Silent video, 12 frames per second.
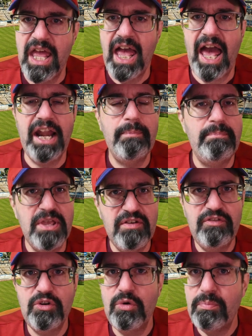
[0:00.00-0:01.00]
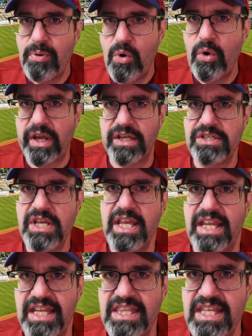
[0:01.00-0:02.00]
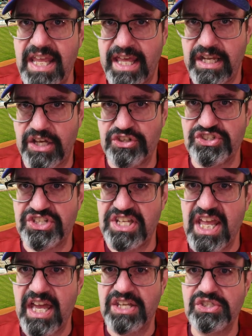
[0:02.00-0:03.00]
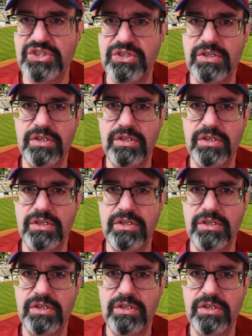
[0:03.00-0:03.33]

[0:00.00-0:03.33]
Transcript: at a pivotal point in the NLCS.